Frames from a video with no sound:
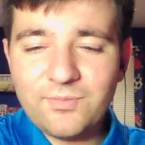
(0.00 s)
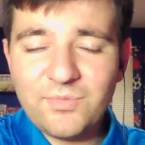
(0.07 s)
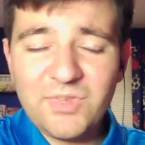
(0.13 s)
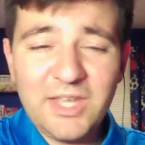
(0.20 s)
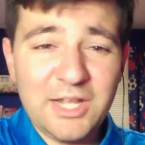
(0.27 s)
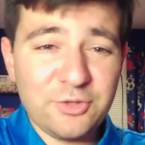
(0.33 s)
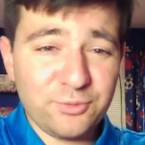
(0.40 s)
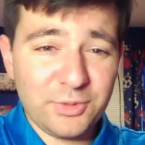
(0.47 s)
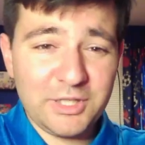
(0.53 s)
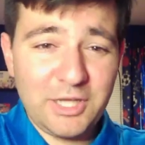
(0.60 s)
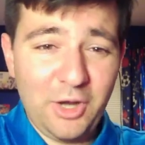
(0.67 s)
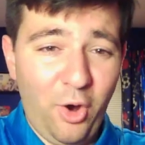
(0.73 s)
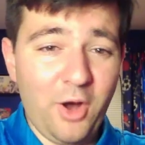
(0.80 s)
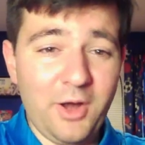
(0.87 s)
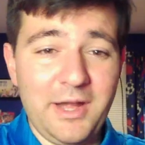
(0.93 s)
it's really
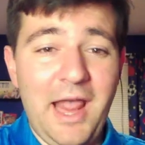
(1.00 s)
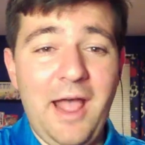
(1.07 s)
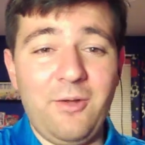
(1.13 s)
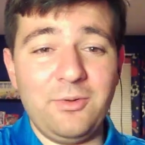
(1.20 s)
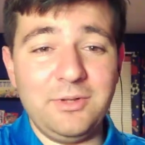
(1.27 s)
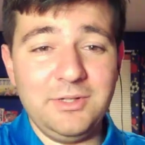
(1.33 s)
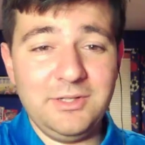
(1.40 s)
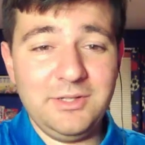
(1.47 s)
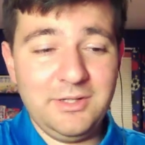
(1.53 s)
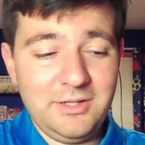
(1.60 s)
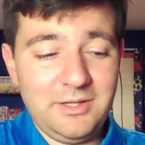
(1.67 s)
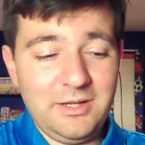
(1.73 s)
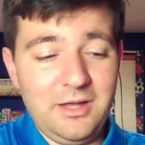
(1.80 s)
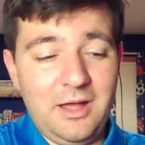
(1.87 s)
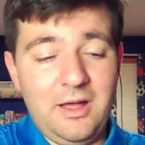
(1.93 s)
hard now.
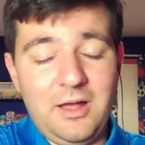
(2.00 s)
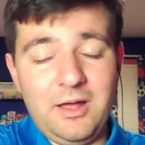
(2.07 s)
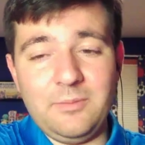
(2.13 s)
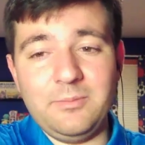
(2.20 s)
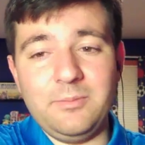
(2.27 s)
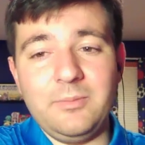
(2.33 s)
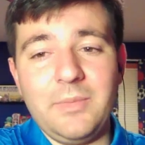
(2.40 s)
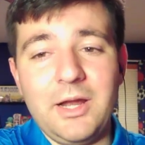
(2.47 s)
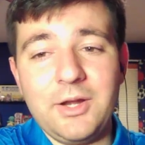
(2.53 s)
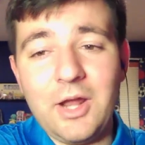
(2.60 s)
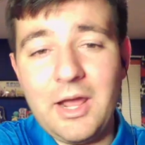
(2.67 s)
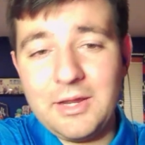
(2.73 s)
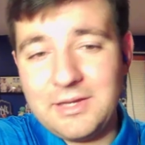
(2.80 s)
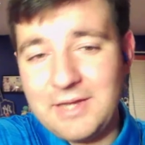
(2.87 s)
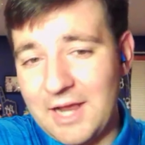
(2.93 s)
Um,
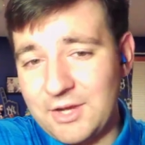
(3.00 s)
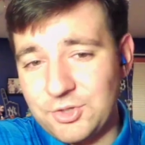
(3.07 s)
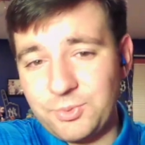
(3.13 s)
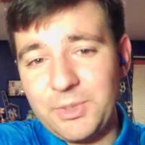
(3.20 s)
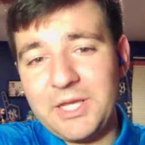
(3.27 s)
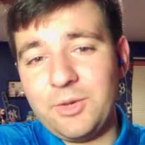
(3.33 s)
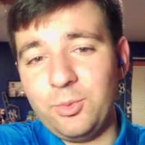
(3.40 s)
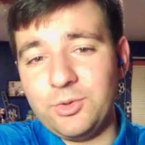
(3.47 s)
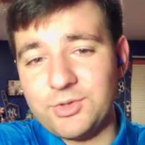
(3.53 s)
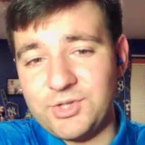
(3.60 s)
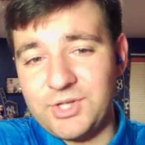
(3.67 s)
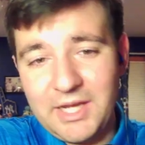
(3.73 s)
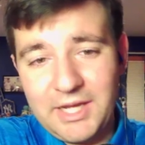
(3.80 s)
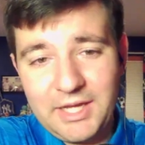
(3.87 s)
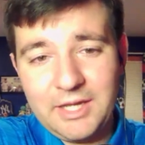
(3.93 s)
uh, next week we'll
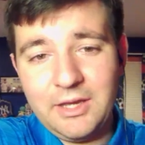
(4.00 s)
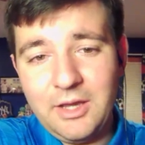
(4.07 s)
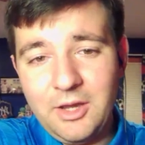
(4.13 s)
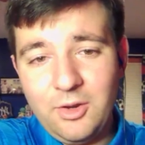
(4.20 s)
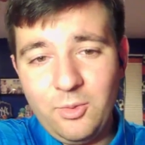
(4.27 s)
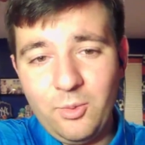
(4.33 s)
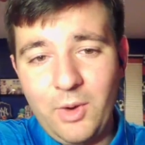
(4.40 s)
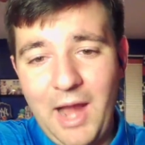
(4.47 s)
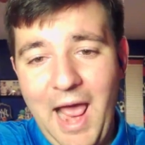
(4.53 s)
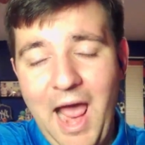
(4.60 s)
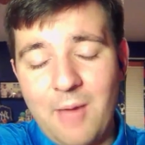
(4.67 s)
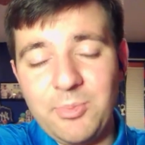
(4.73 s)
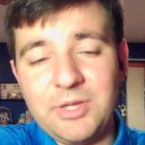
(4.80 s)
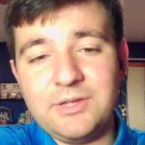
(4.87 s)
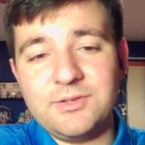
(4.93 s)
see what
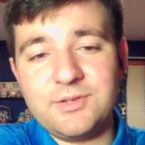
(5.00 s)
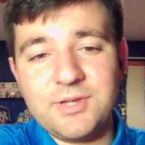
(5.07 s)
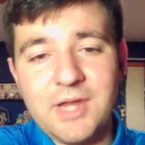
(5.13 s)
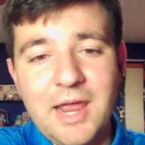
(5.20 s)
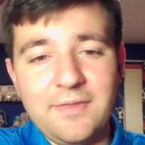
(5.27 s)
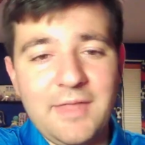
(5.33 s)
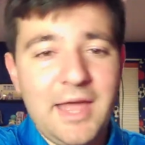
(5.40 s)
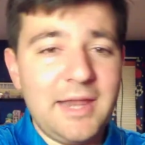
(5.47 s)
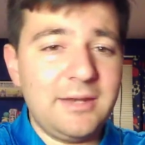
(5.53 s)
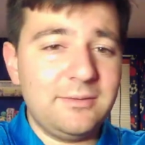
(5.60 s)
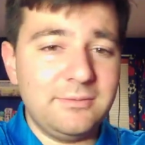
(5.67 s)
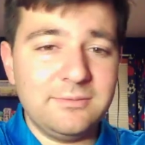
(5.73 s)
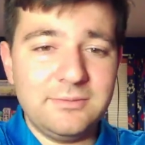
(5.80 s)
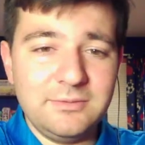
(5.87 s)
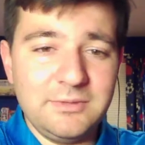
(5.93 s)
happens, and
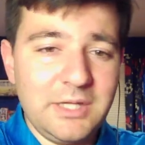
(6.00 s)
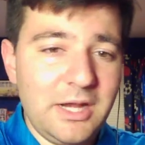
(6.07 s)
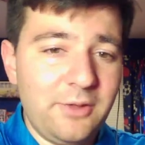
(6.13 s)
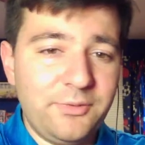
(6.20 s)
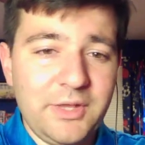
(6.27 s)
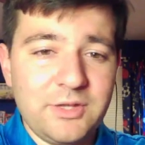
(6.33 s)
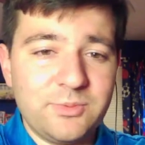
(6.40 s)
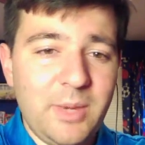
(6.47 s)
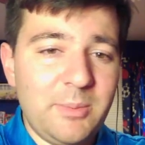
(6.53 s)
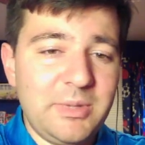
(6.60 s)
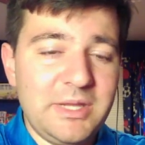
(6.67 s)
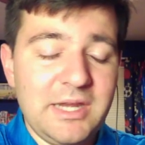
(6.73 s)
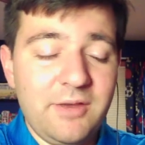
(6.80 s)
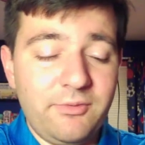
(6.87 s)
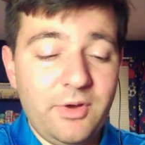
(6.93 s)
then you know things might be
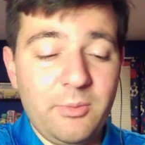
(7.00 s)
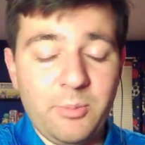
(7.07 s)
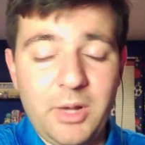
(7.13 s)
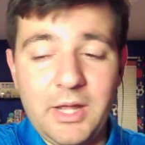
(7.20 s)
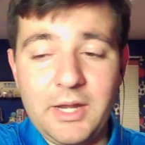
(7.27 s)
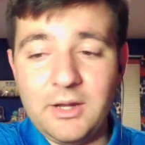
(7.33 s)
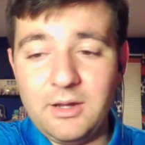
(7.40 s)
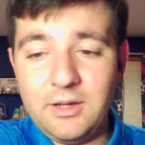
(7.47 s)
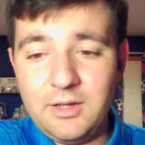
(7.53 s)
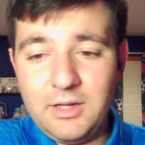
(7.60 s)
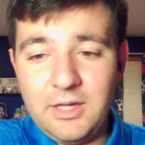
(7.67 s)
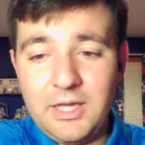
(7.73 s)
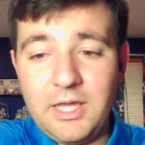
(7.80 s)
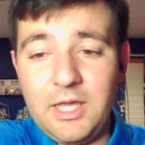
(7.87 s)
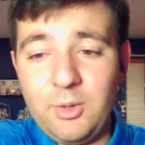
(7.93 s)
different. But
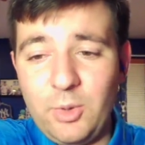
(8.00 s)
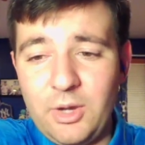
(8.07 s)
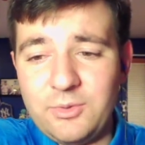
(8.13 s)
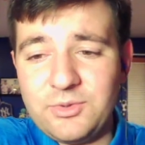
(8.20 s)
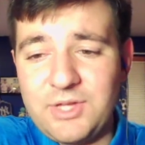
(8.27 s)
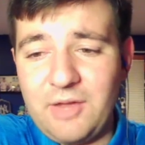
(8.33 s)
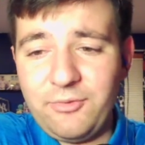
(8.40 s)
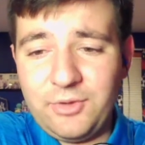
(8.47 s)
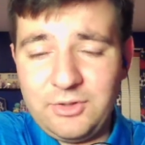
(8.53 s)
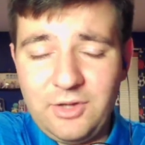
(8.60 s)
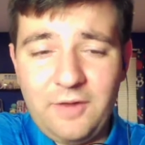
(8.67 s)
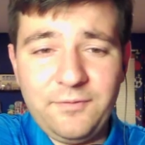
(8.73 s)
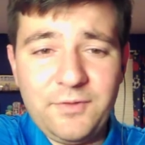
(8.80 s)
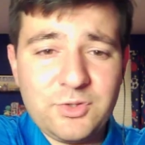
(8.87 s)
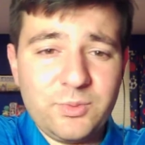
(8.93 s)
it, it was definitely
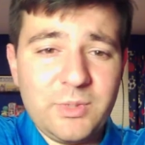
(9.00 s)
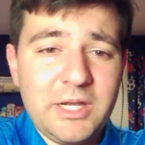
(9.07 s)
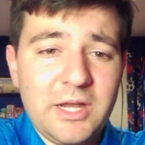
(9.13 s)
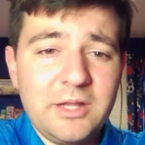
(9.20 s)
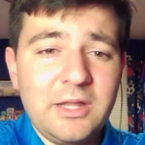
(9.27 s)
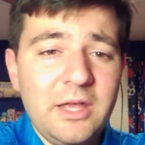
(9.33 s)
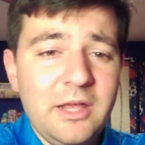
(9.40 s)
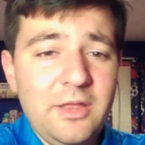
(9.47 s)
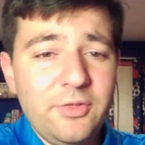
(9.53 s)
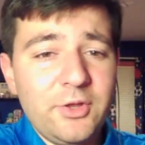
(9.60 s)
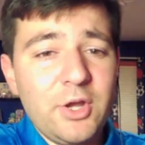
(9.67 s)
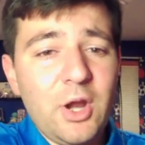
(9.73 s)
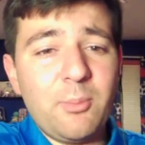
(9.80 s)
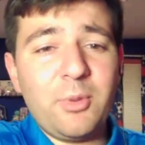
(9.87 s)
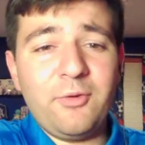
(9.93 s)
tough this week. Uh, the
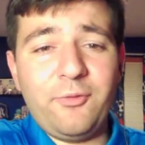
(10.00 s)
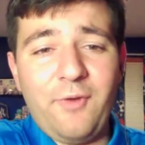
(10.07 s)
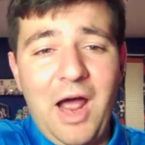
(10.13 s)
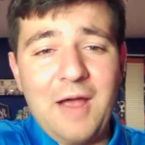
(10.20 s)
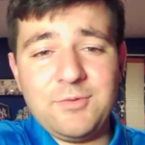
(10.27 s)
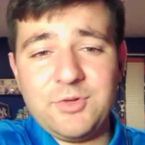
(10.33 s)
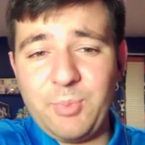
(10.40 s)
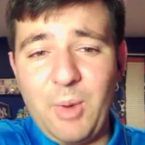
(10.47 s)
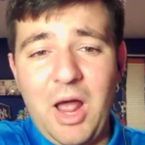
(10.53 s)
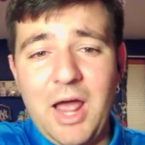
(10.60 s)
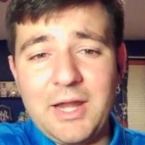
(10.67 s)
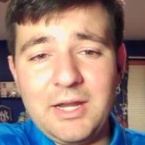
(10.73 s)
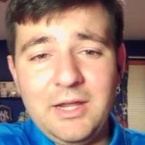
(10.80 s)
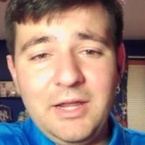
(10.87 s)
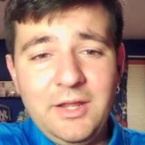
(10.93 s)
number five spot,
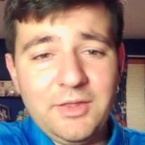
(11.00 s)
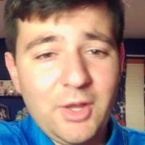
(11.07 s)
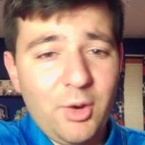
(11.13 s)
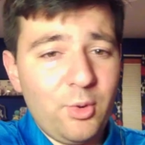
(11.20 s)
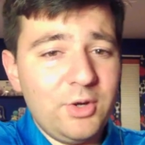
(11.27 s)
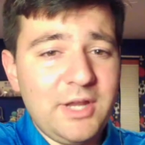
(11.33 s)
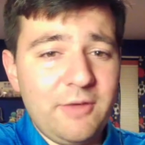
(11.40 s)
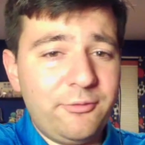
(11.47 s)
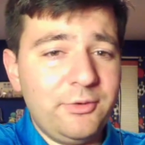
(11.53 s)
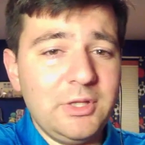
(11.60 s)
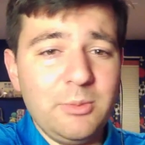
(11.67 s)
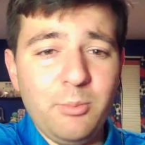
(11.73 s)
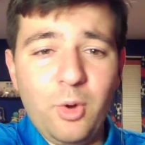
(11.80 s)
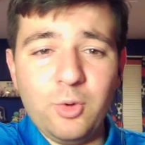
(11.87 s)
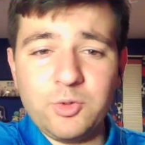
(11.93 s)
there were definitely
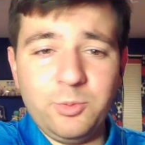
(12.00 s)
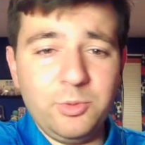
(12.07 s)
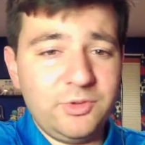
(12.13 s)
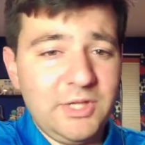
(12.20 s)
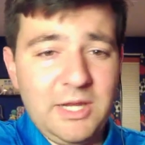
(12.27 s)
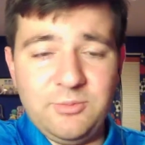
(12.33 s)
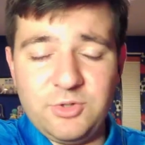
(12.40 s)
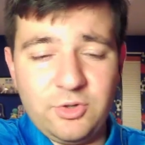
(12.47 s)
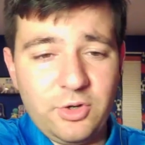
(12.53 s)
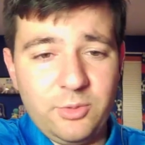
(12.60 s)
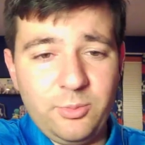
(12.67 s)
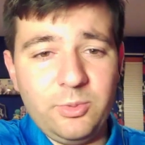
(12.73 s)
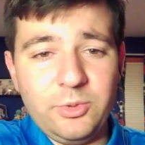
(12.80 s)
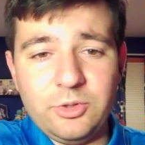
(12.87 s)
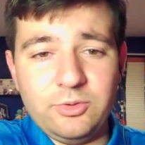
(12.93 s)
multiple teams you could
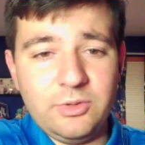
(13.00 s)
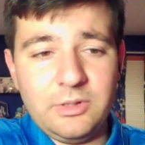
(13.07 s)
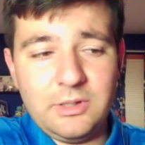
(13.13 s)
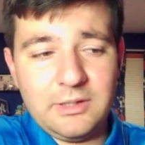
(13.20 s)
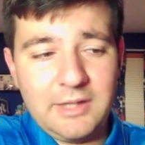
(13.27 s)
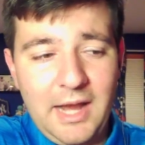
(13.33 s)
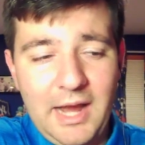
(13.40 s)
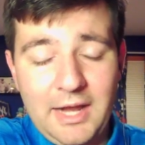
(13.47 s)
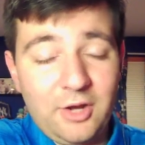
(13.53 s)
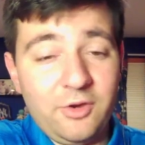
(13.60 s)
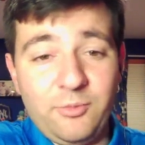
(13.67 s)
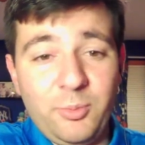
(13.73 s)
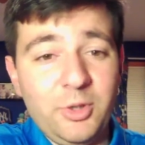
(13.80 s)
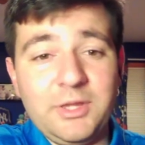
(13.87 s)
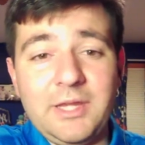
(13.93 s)
you that I could have
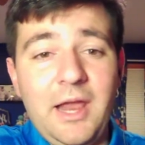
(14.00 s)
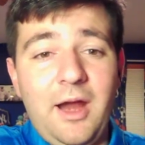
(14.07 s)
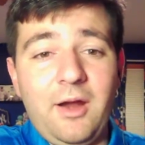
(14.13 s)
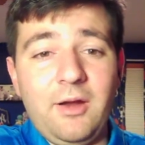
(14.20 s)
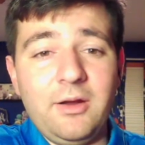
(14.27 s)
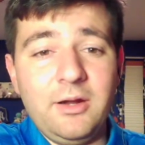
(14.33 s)
put there,